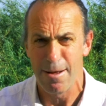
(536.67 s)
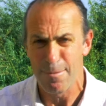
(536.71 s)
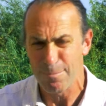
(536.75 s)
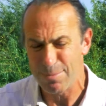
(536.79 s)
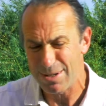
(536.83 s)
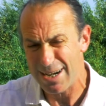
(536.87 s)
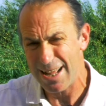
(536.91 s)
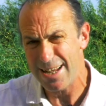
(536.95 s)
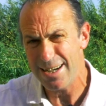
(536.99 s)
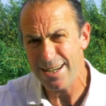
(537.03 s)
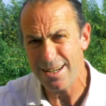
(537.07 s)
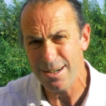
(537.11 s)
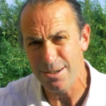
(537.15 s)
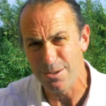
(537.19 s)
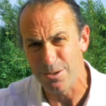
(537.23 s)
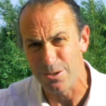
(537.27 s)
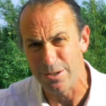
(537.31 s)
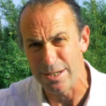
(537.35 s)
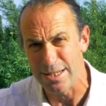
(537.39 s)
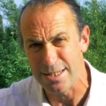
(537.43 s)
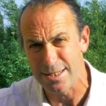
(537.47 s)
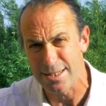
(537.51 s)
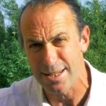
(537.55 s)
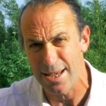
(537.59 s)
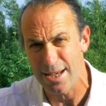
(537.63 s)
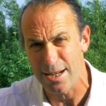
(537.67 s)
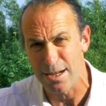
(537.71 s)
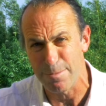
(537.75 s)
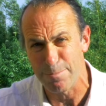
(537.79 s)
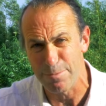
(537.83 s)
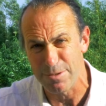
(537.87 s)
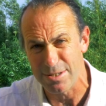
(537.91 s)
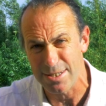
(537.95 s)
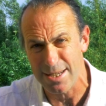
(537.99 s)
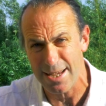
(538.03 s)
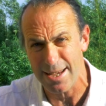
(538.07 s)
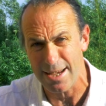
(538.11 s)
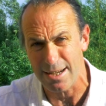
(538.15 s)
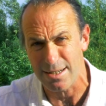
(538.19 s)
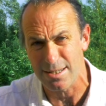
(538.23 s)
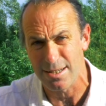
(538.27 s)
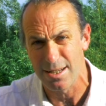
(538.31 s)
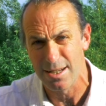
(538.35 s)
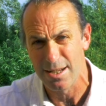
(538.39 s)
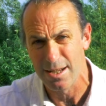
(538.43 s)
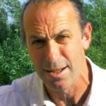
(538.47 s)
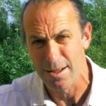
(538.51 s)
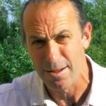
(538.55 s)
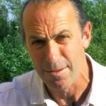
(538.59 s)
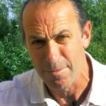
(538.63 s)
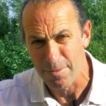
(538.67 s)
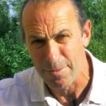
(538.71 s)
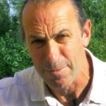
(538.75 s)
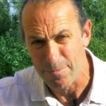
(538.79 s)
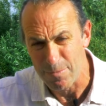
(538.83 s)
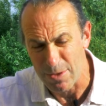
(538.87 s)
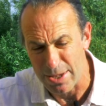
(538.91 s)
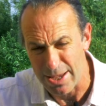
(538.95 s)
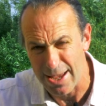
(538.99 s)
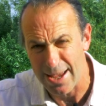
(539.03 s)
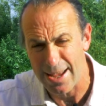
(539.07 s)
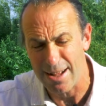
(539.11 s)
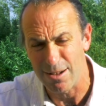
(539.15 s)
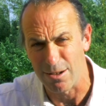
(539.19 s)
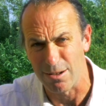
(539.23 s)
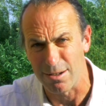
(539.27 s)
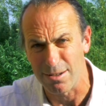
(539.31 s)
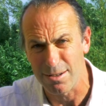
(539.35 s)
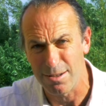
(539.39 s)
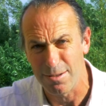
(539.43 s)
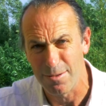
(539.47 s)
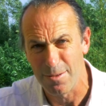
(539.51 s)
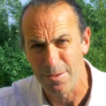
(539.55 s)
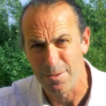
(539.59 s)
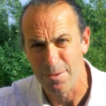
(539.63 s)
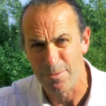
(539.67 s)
Planning law is there to protect health,